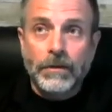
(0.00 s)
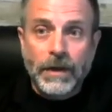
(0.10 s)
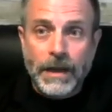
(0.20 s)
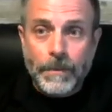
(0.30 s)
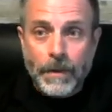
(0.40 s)

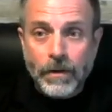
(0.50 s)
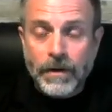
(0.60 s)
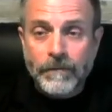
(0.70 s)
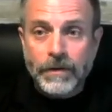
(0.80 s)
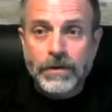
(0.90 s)
keep a good
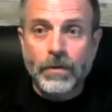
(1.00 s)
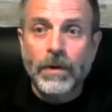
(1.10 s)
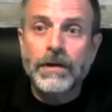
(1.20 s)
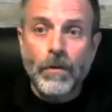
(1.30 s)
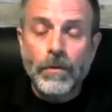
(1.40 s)

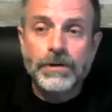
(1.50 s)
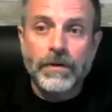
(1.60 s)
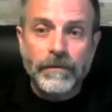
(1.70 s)
inventory, know what your